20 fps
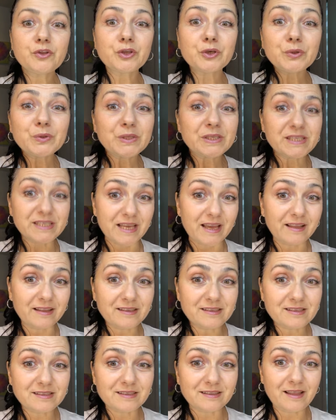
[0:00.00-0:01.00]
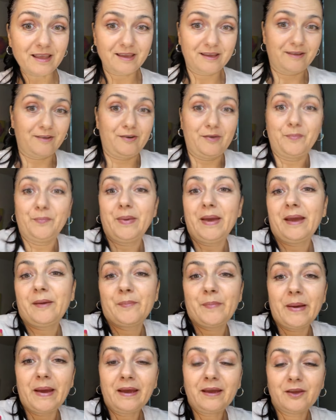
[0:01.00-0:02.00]
And they go through the
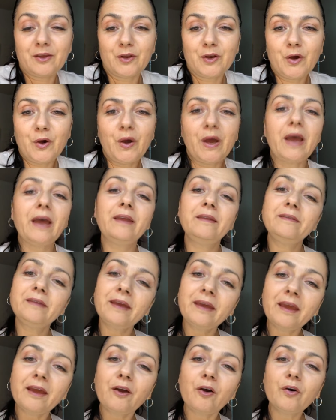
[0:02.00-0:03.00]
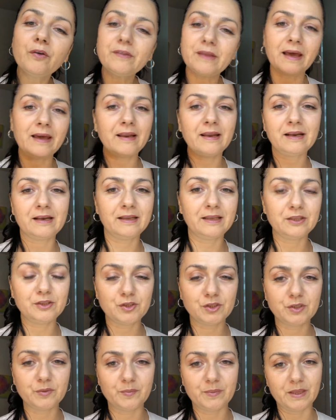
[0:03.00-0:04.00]
cells like on a backpack, you know,
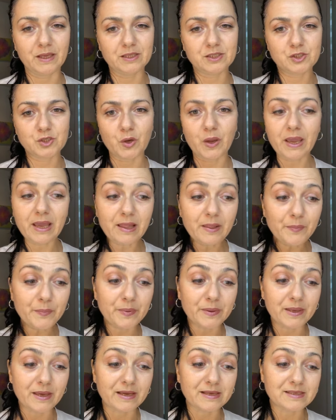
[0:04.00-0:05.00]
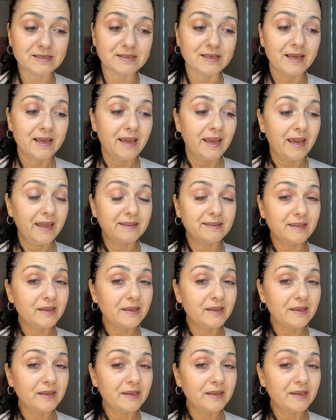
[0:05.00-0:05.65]
and they go directly into the blood.